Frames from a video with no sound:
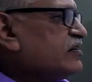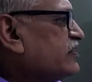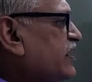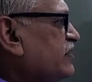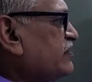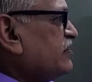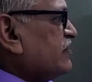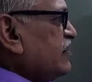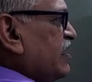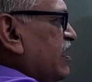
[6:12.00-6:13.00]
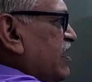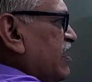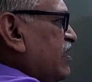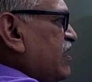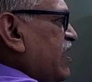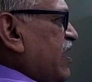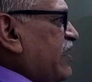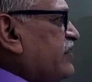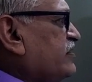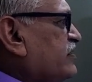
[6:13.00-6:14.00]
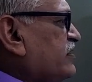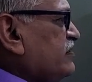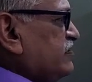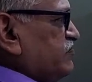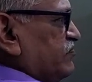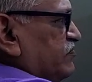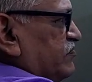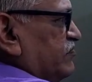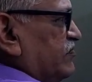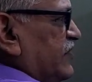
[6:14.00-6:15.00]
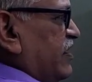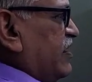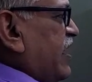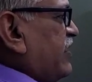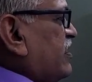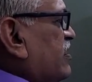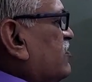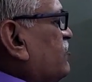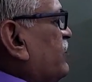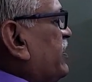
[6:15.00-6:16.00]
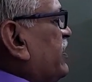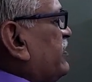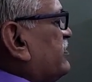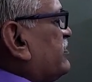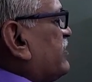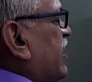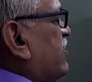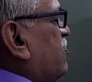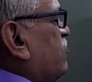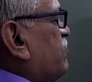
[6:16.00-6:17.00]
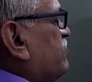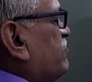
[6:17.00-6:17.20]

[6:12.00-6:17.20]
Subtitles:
Then adding the angle, we get tan of